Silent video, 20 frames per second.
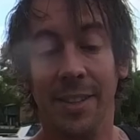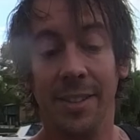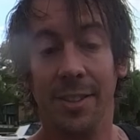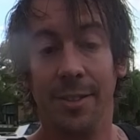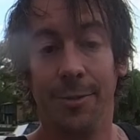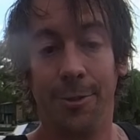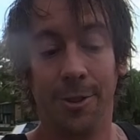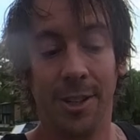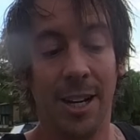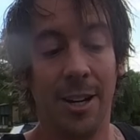
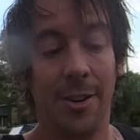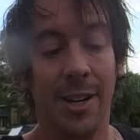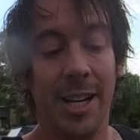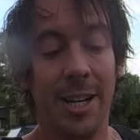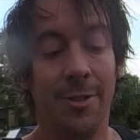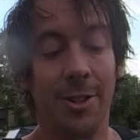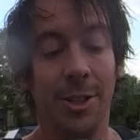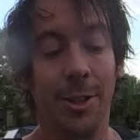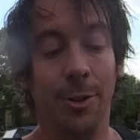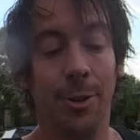This is for
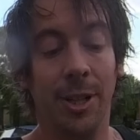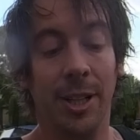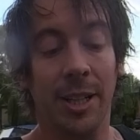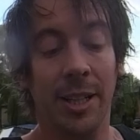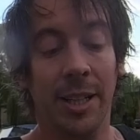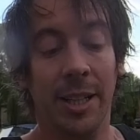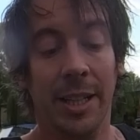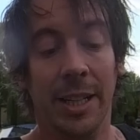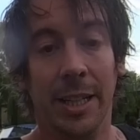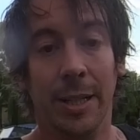our aerial,
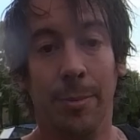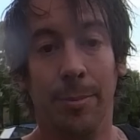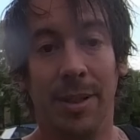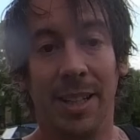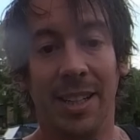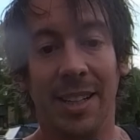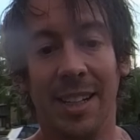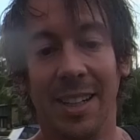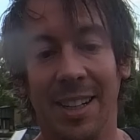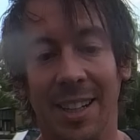
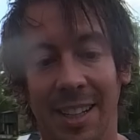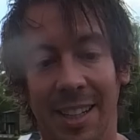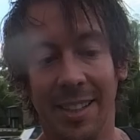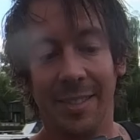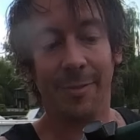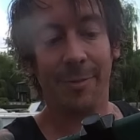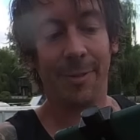but luckily